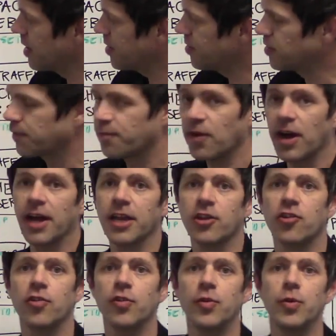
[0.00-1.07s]
define
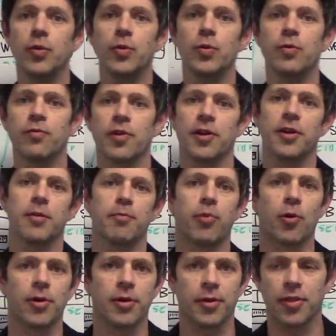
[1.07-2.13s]
two very
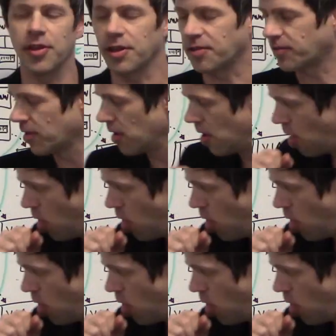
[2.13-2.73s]
important things.